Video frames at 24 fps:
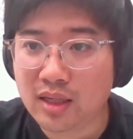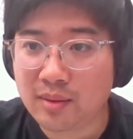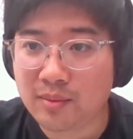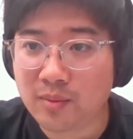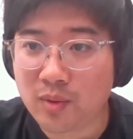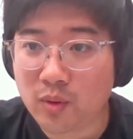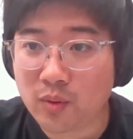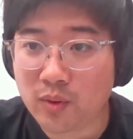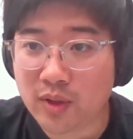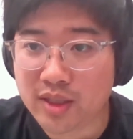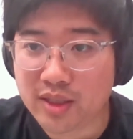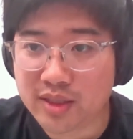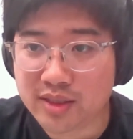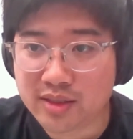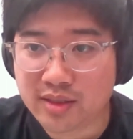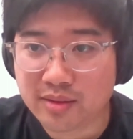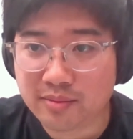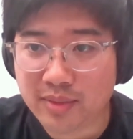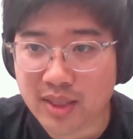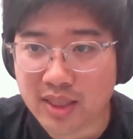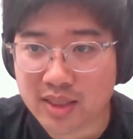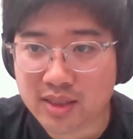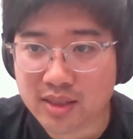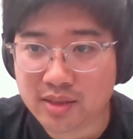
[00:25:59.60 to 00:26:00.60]
What is the
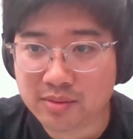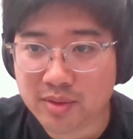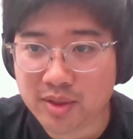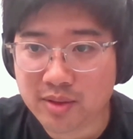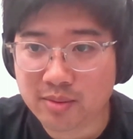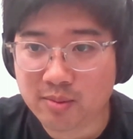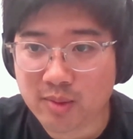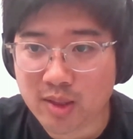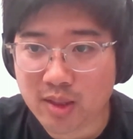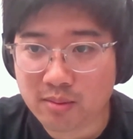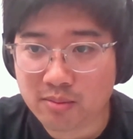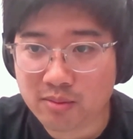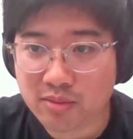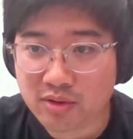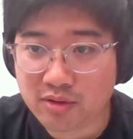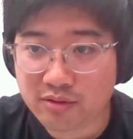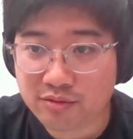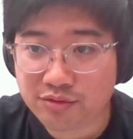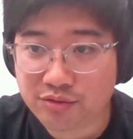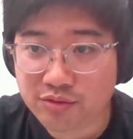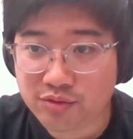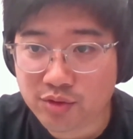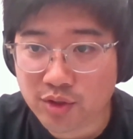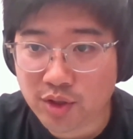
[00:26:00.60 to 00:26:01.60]
maximum number
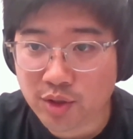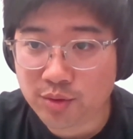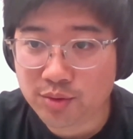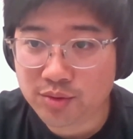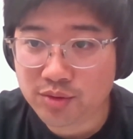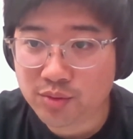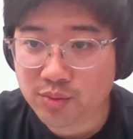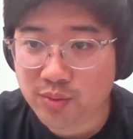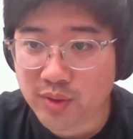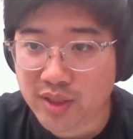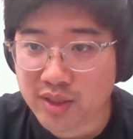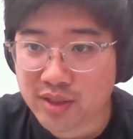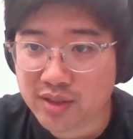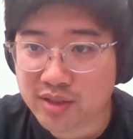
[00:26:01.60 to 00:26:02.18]
of drones we can